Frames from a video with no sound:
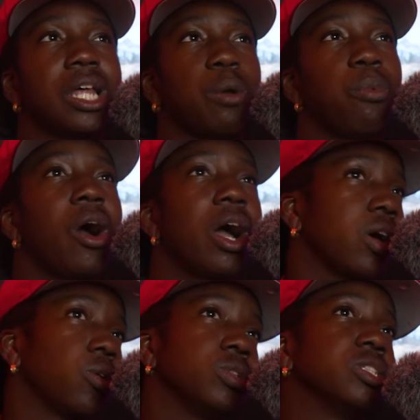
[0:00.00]
Like, bro, how
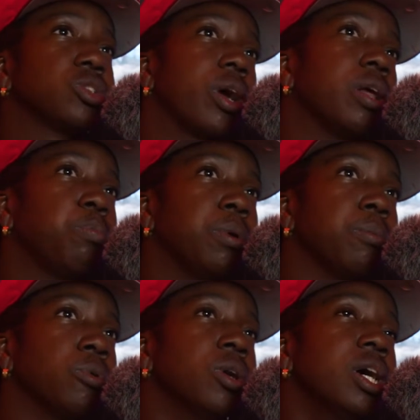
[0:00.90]
y'all going to discredit
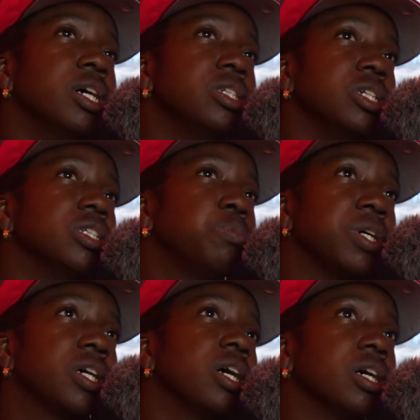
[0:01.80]
people just
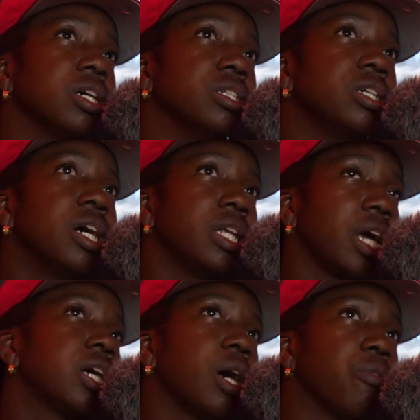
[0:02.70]
because
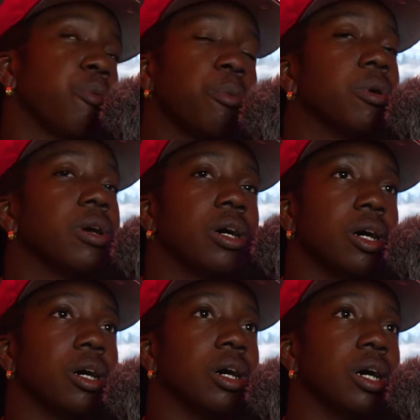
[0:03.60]
they come from
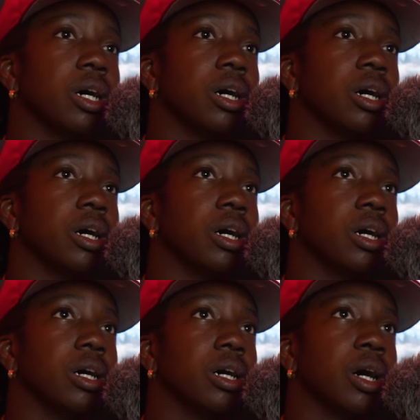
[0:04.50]

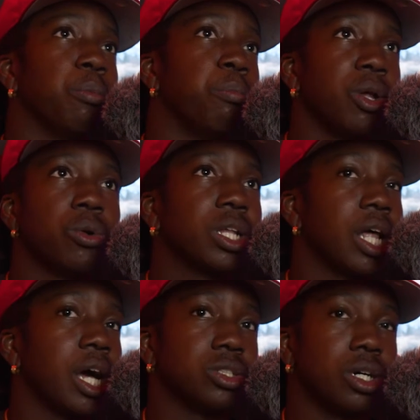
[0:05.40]
a middle
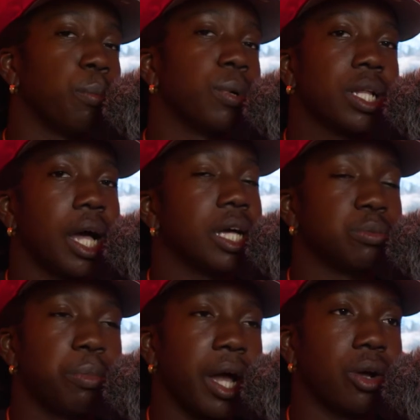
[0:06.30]
class or upper
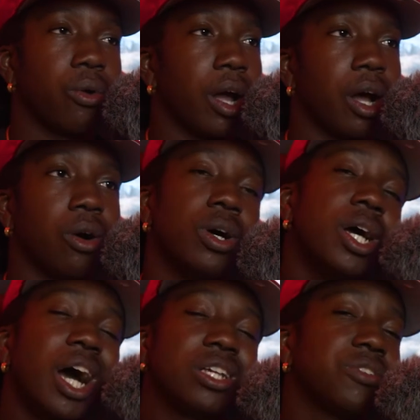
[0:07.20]
class background?
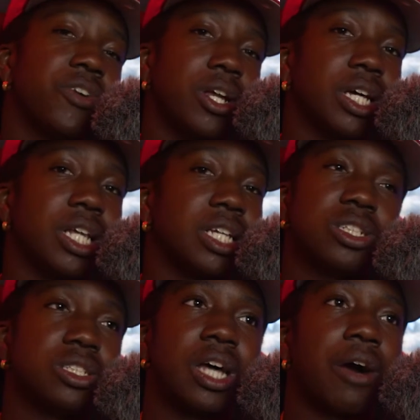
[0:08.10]
I just felt like that's
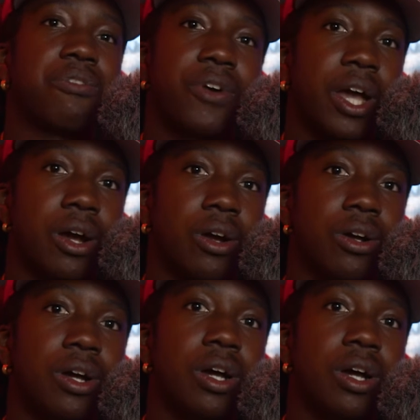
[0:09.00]
just not fair.